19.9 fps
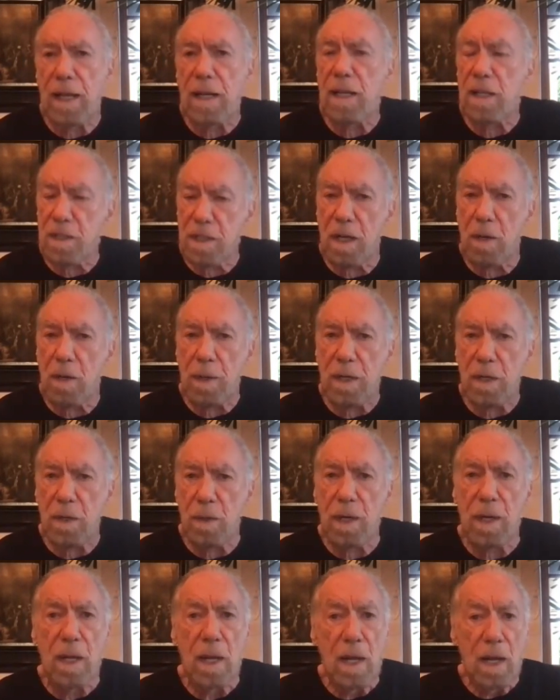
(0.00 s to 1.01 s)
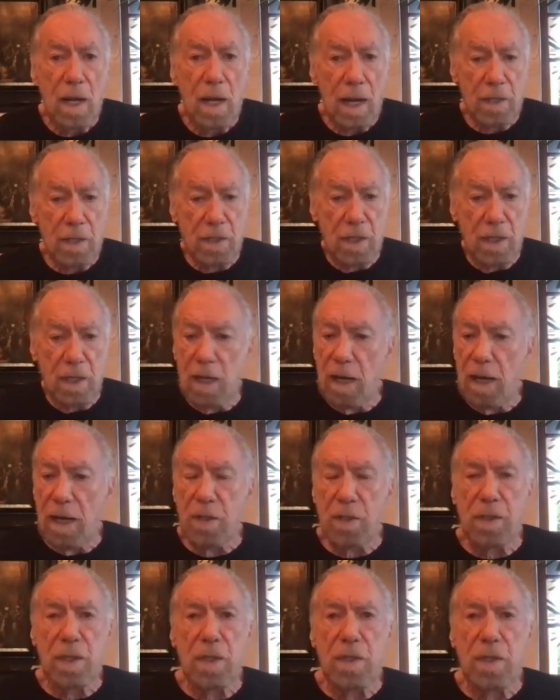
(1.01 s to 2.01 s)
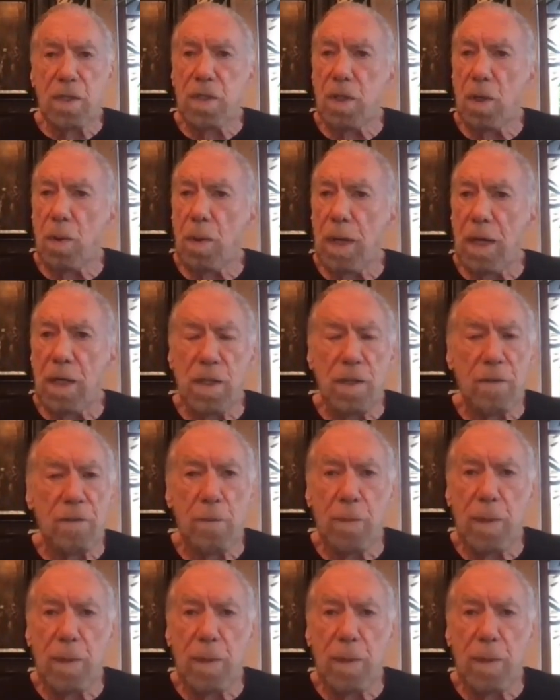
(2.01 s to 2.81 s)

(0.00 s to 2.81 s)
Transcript: And that's how we do it. I said, guys, this is so easy for